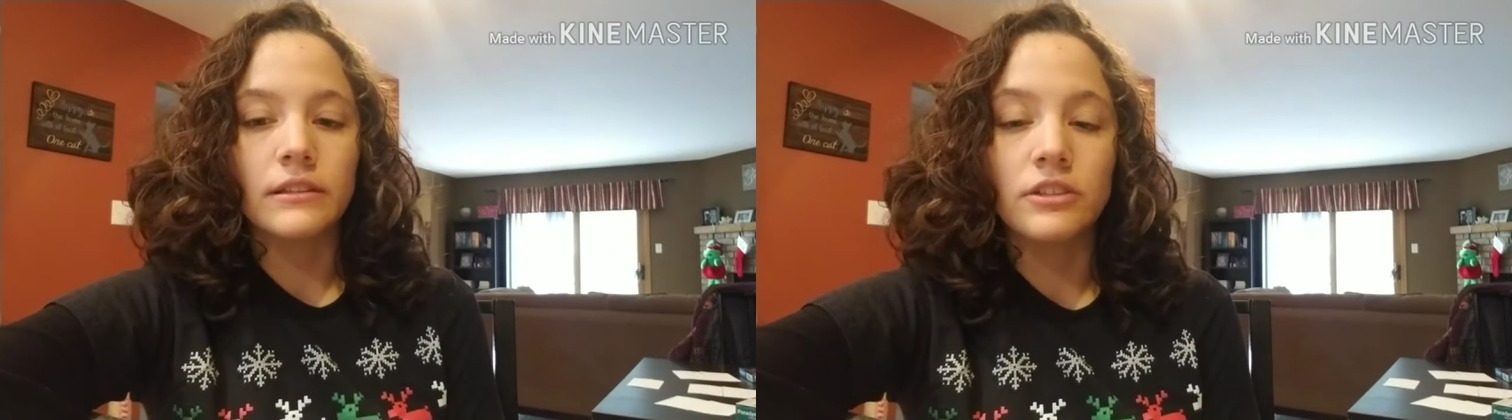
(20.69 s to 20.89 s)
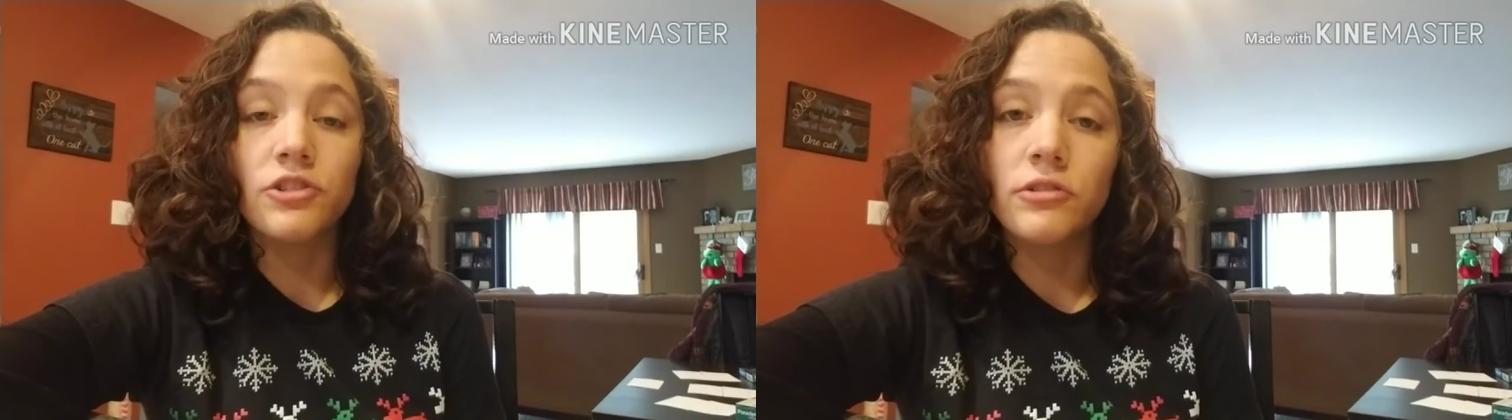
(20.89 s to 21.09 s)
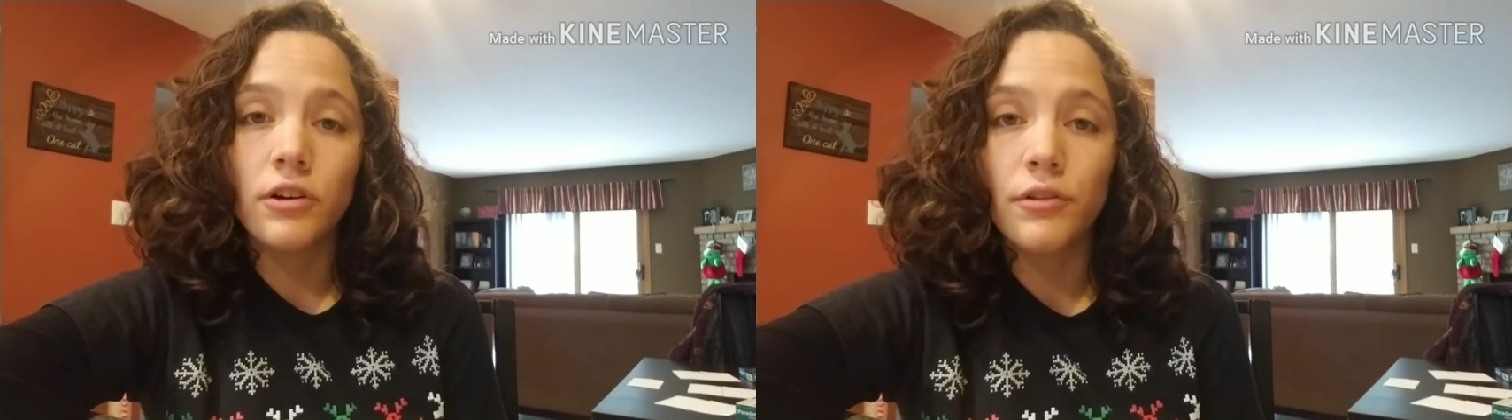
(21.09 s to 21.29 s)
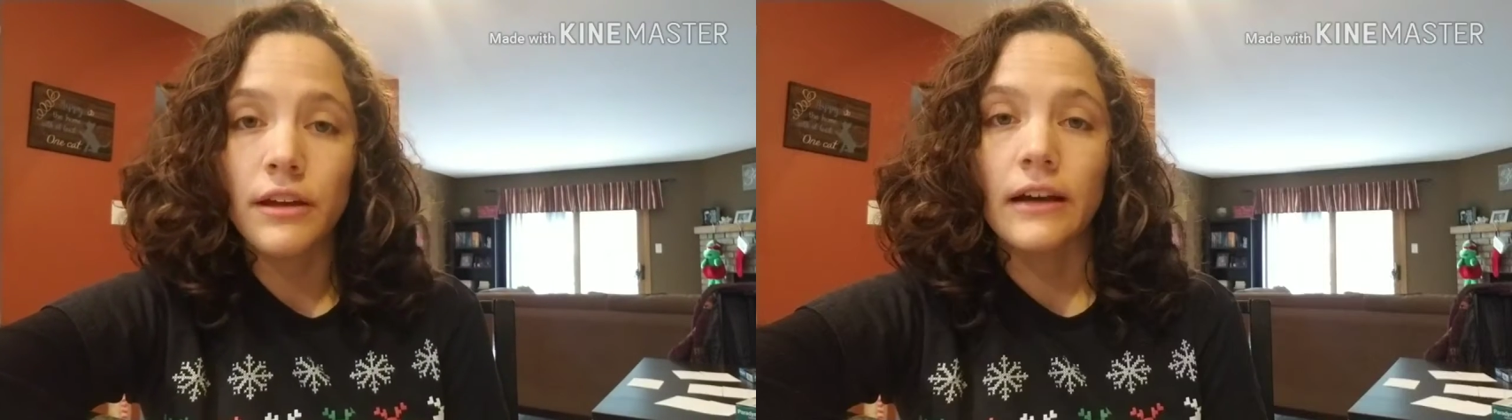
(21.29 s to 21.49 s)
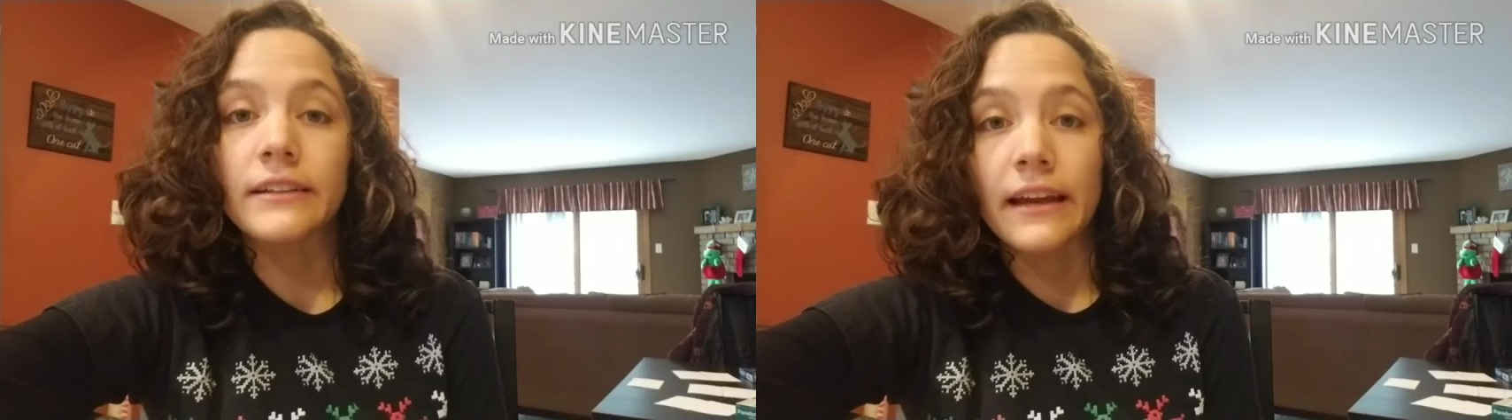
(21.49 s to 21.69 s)
Did you know
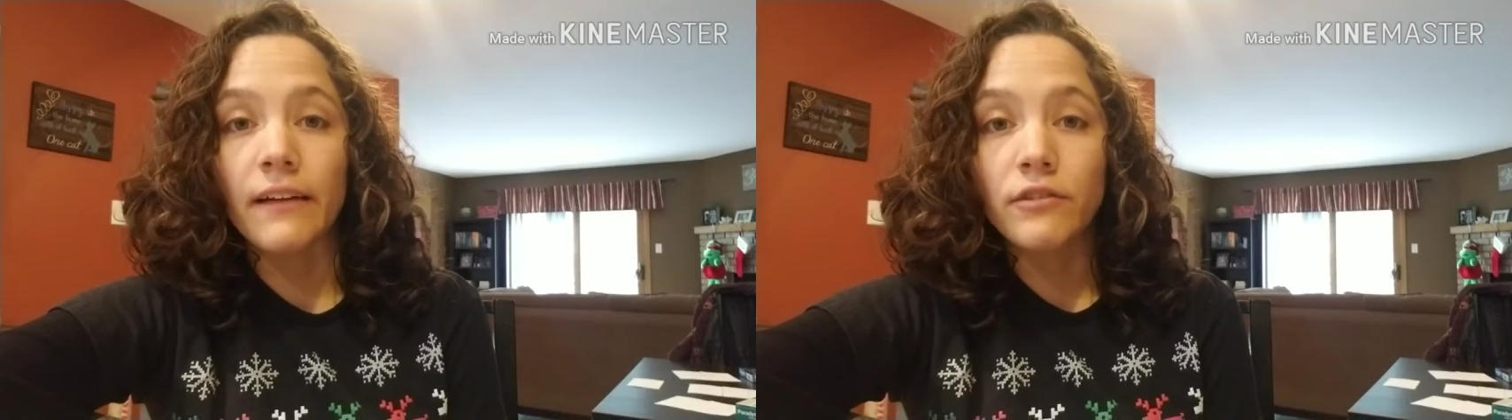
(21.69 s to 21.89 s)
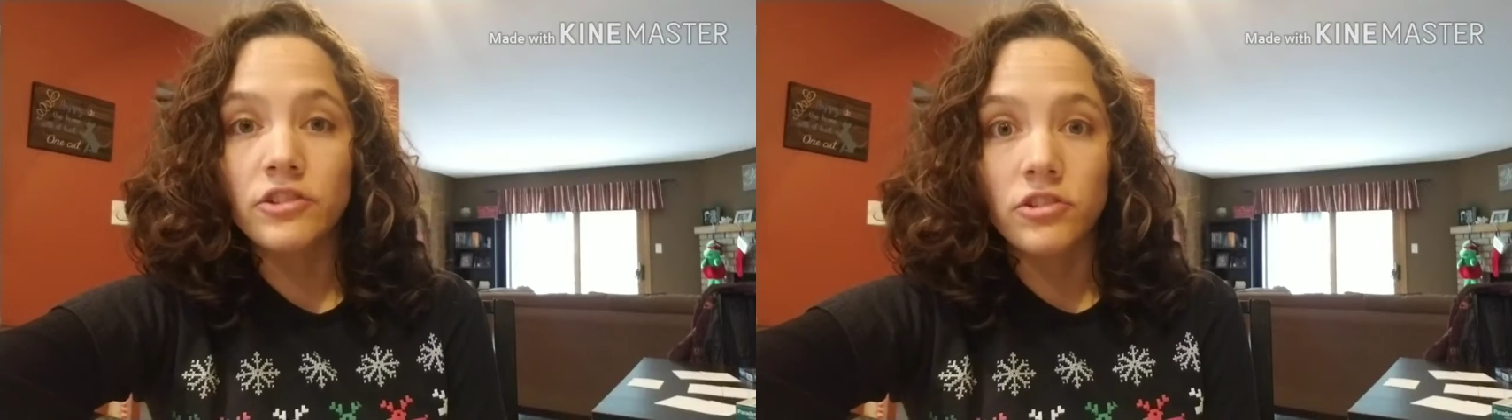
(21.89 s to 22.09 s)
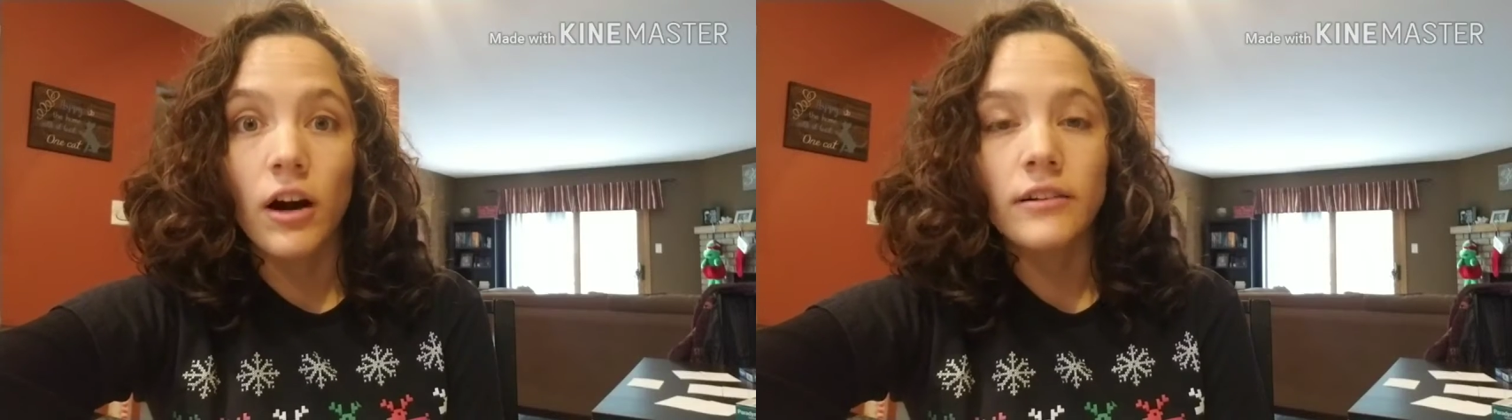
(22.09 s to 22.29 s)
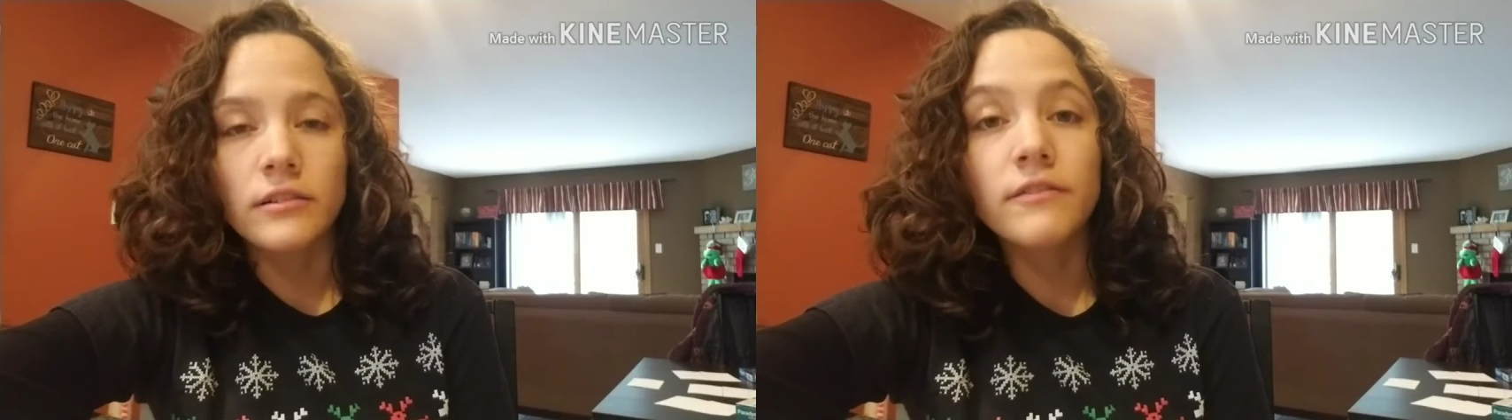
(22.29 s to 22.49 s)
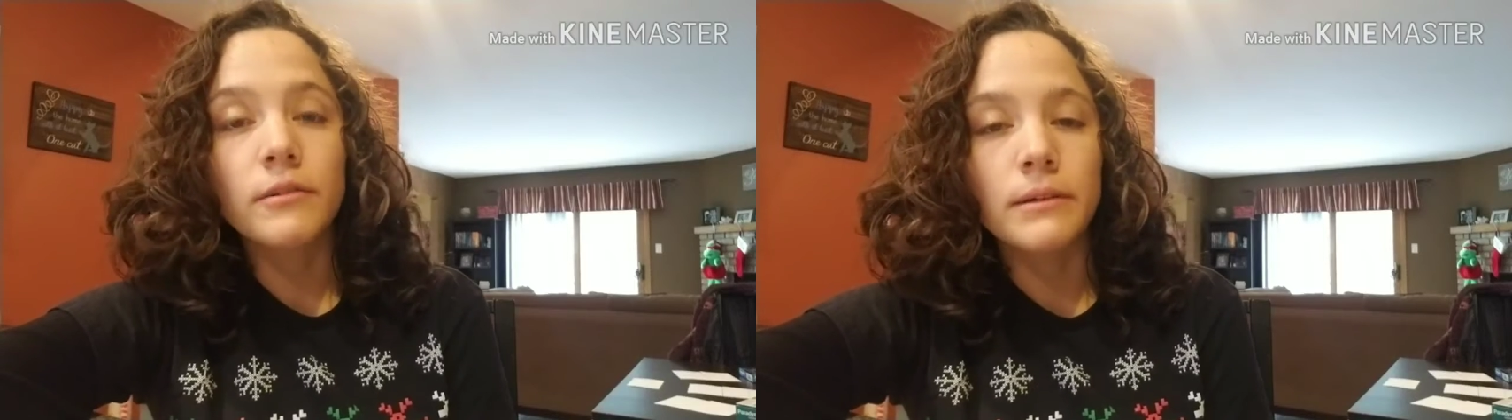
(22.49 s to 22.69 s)
that on average dogs
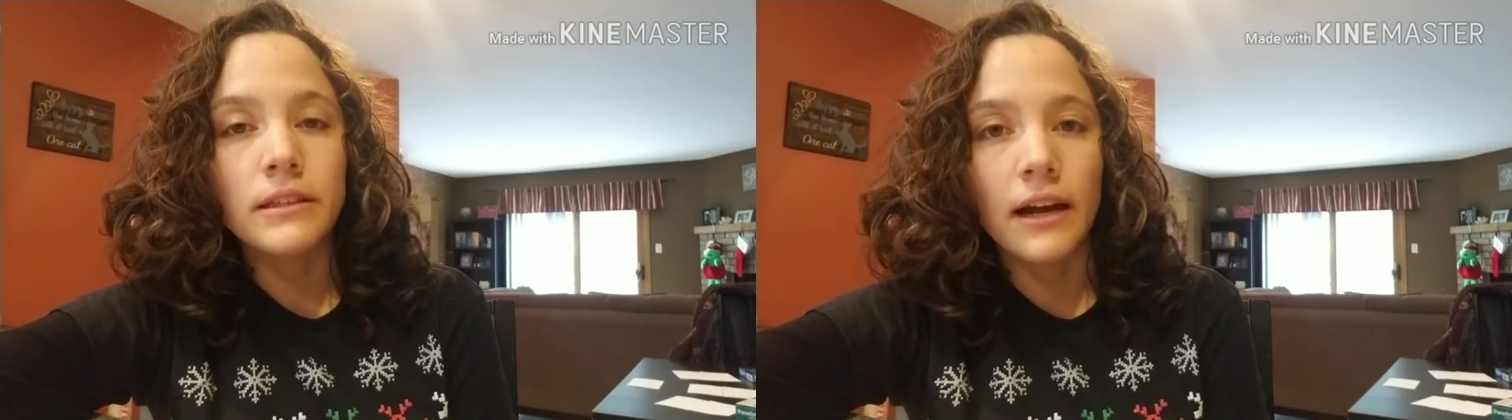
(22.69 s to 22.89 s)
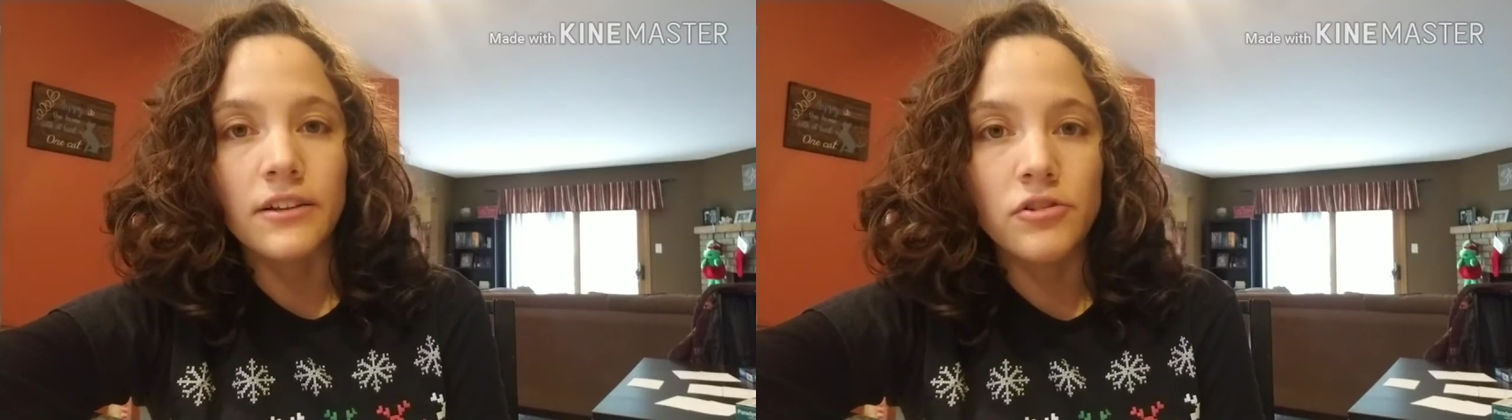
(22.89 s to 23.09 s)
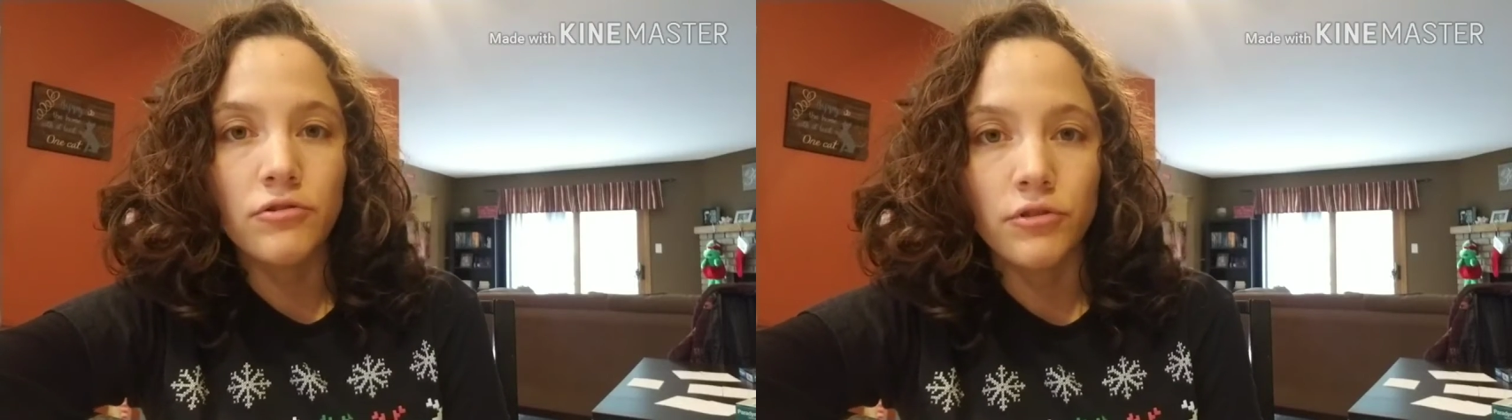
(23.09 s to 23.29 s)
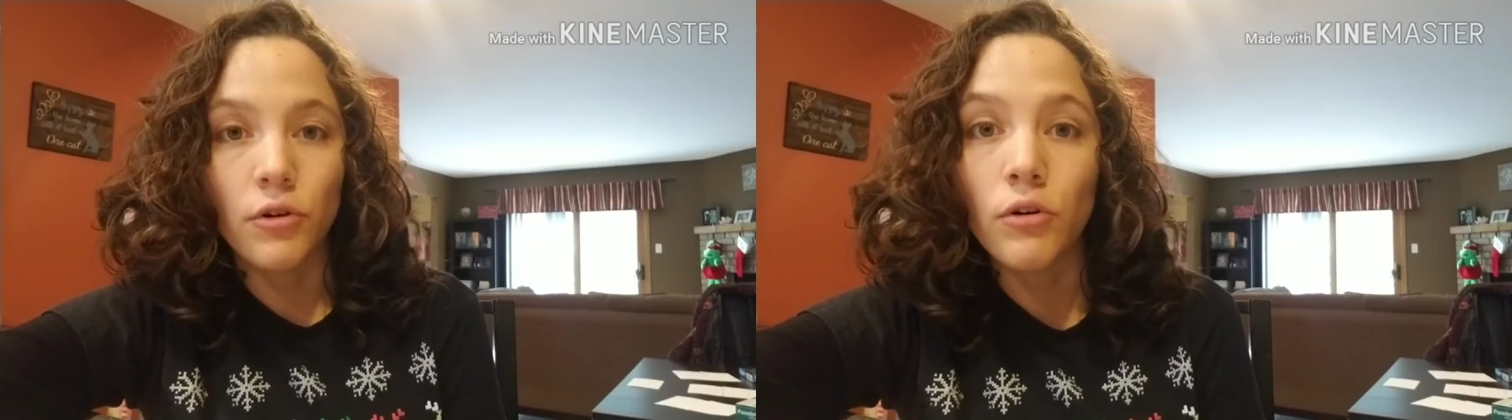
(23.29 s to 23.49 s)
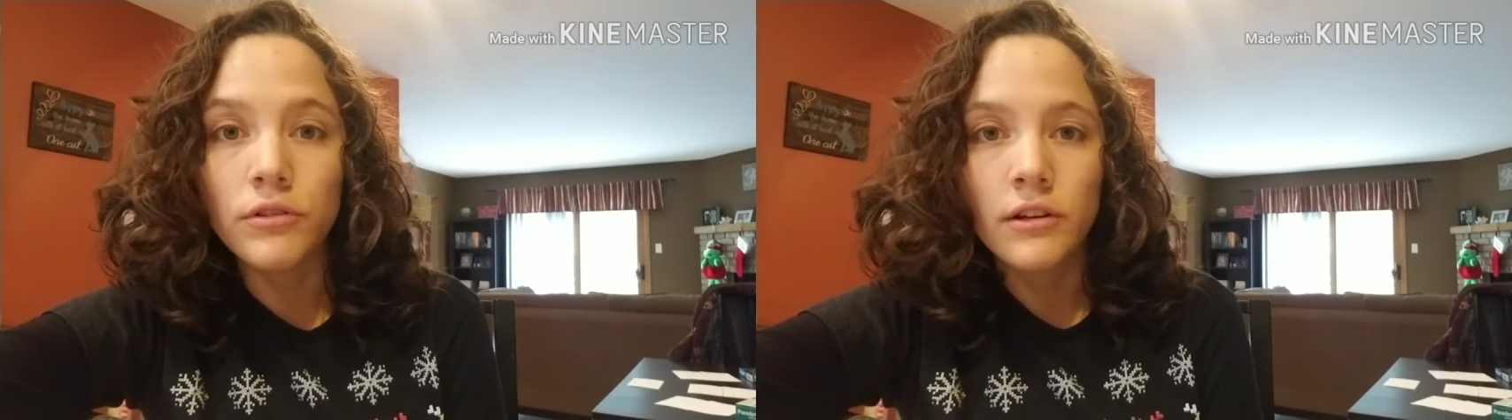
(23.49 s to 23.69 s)
live to be 10 years
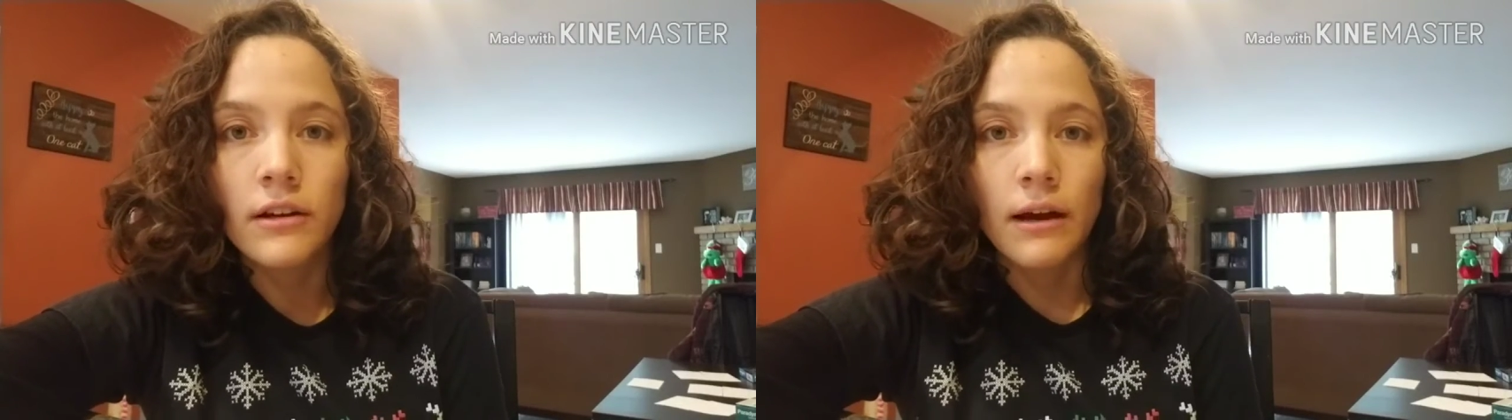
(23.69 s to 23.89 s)
old?